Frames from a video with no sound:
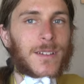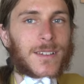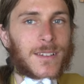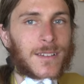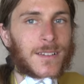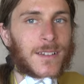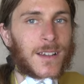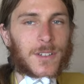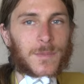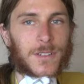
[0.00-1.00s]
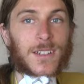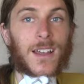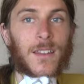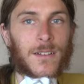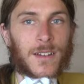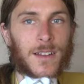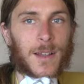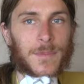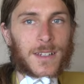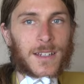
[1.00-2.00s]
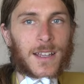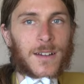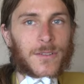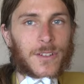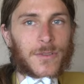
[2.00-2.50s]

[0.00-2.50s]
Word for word: pieces. Just put together in an upside down